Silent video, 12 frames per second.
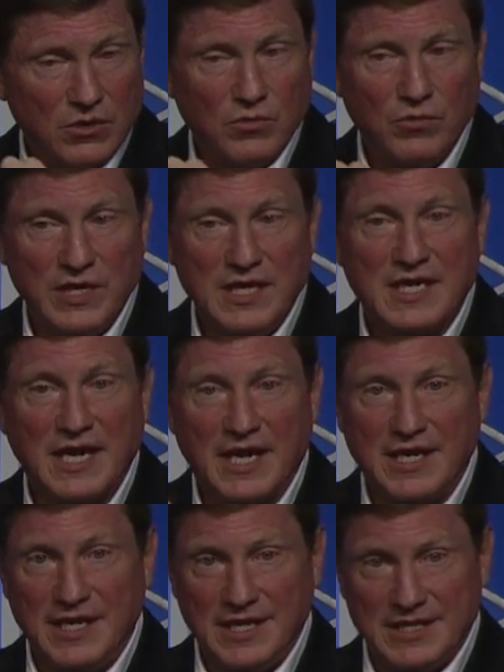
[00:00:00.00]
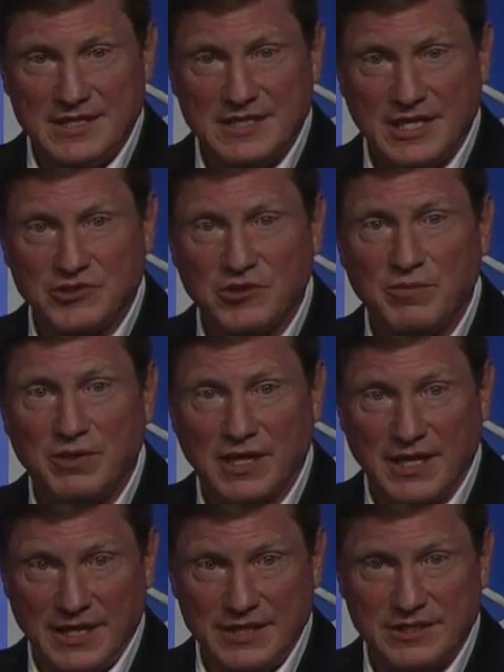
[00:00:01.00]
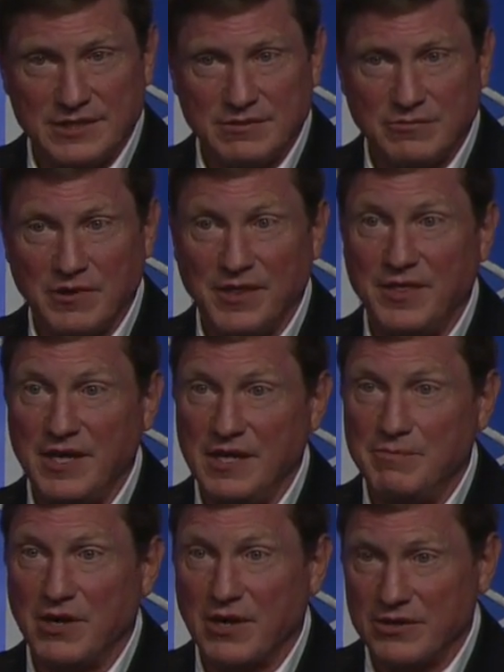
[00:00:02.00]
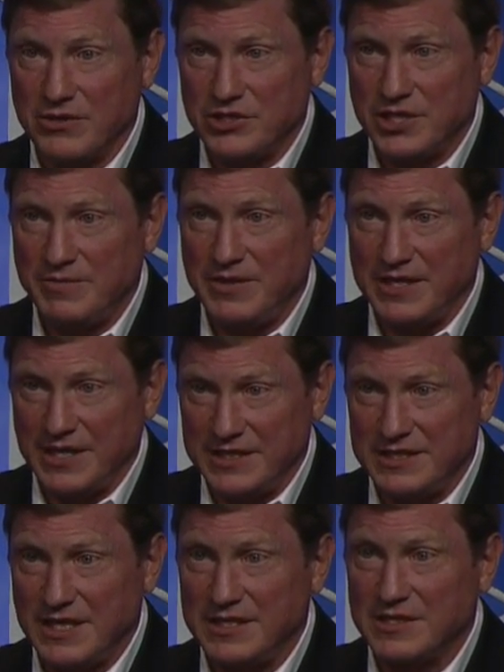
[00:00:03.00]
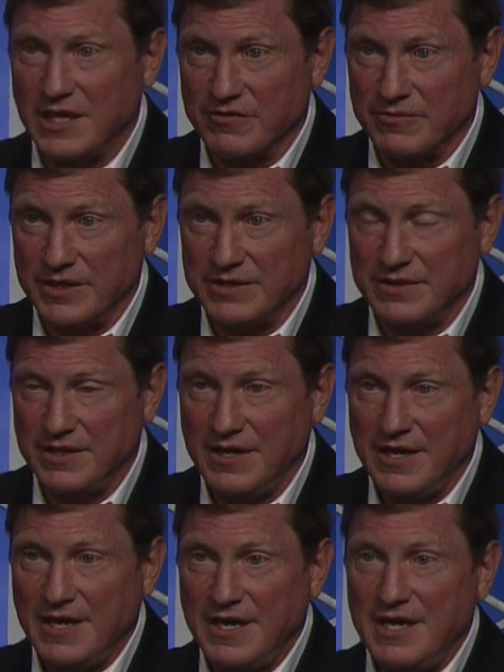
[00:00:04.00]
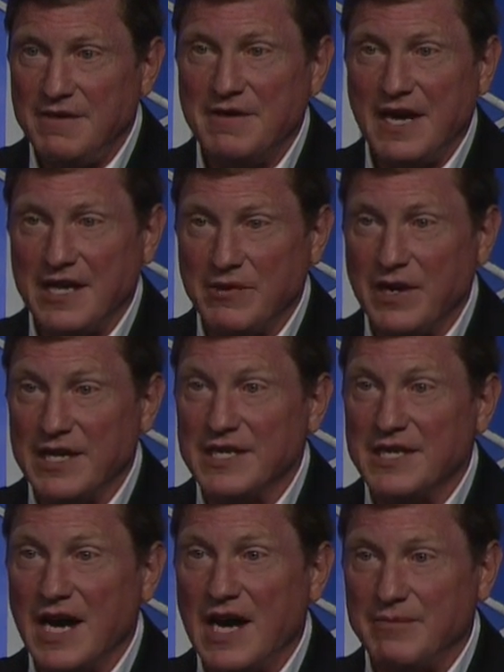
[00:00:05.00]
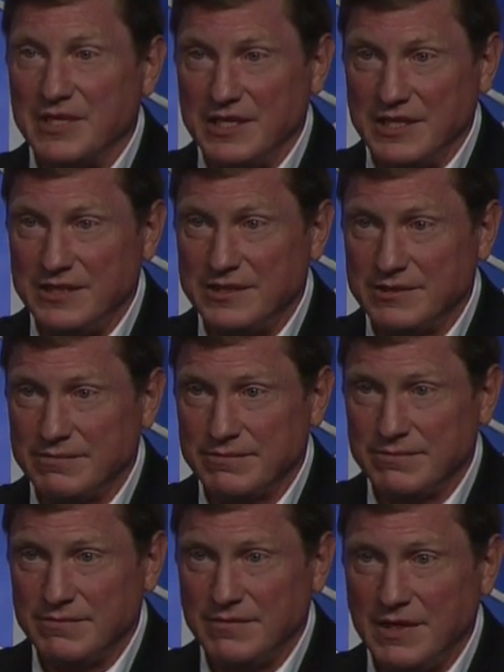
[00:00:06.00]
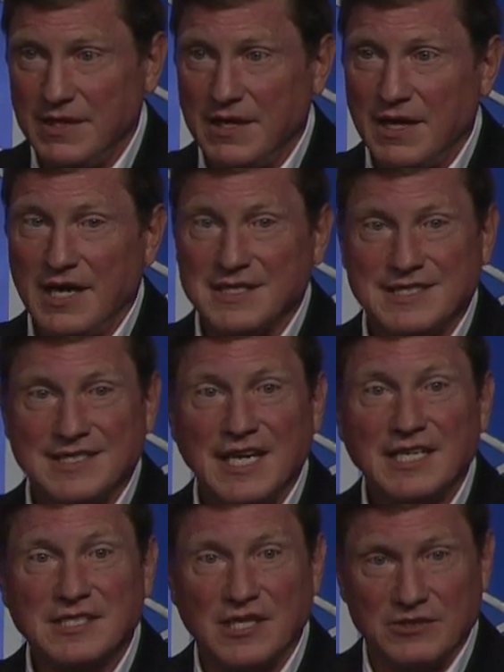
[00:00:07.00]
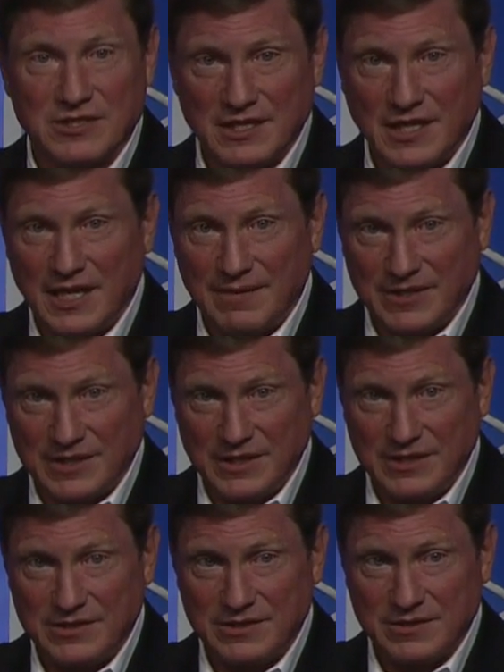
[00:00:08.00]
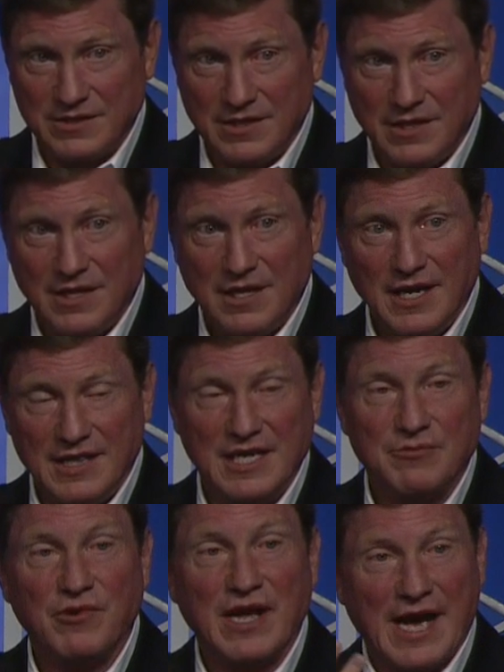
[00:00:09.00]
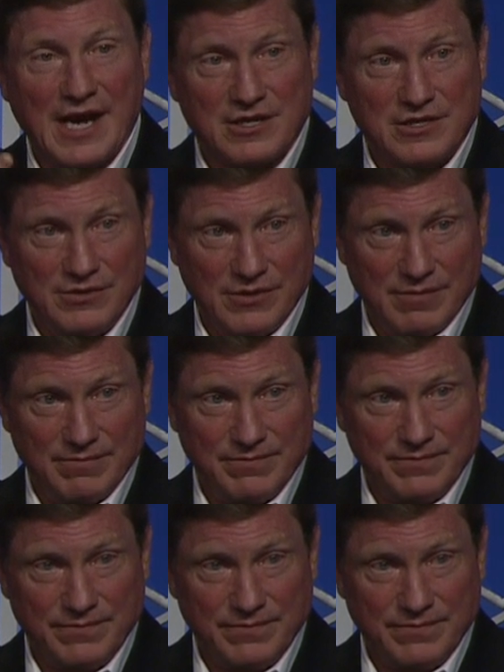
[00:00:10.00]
We can, in a central place with the partnership, the United States government, evaluate anomalies, assess those anomalies, and then react to them.